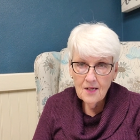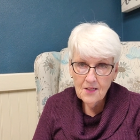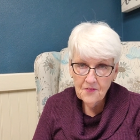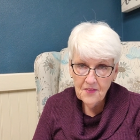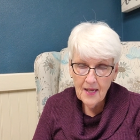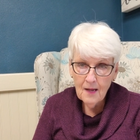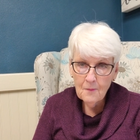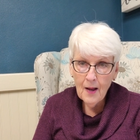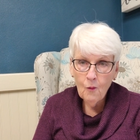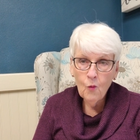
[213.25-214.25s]
to think
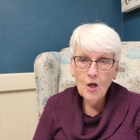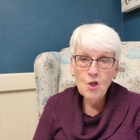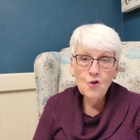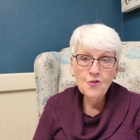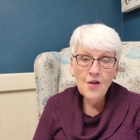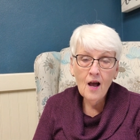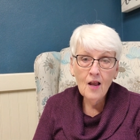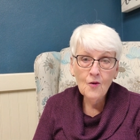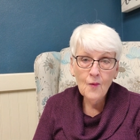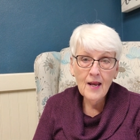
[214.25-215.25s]
about what you
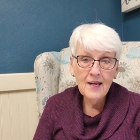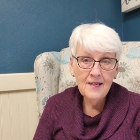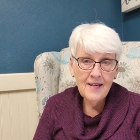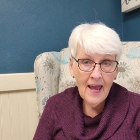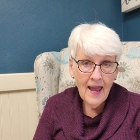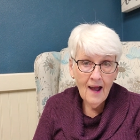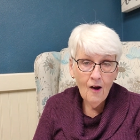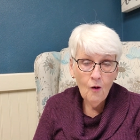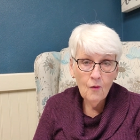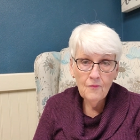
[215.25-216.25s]
tolerate now